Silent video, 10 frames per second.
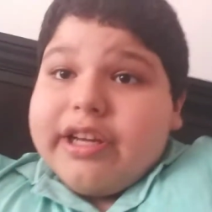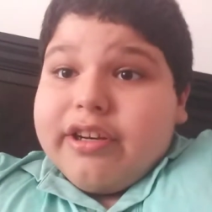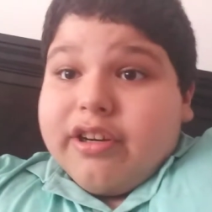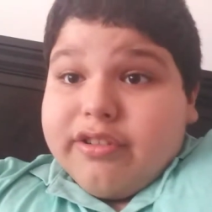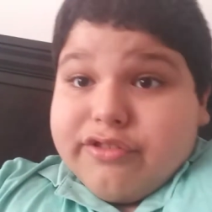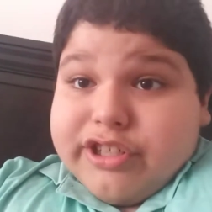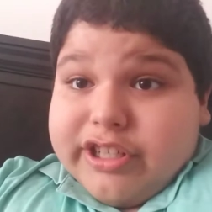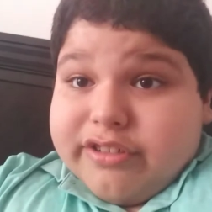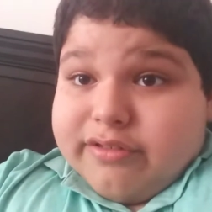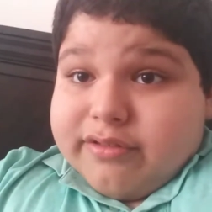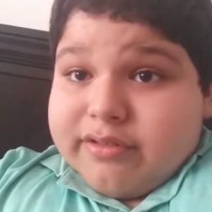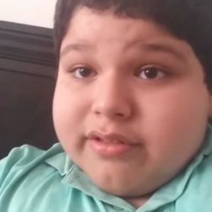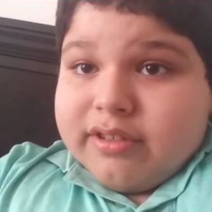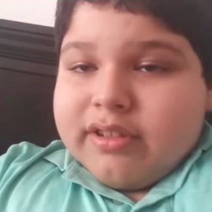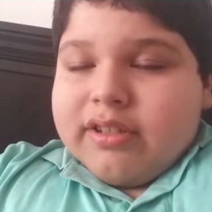another channel.
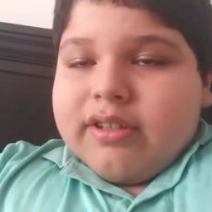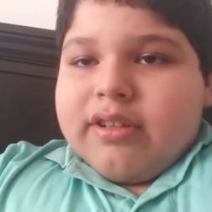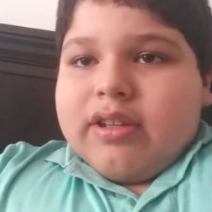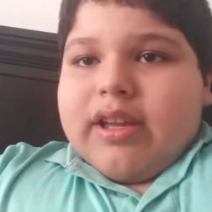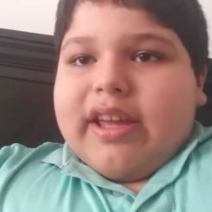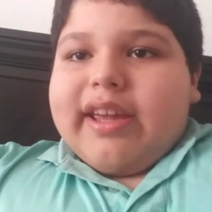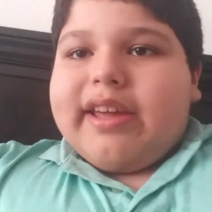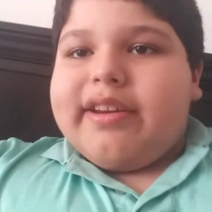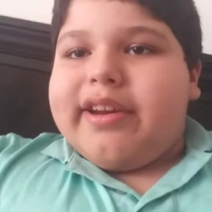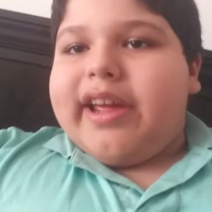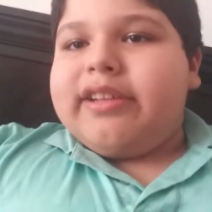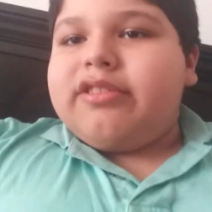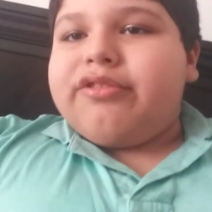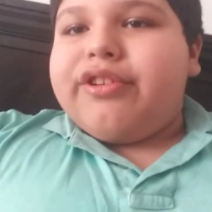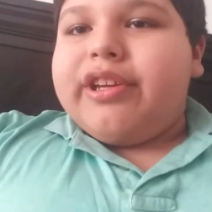And an end
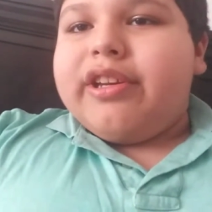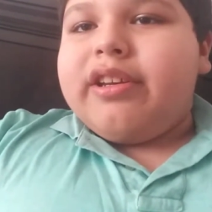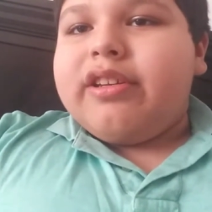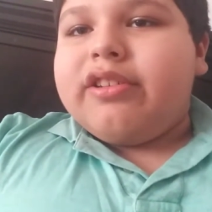screen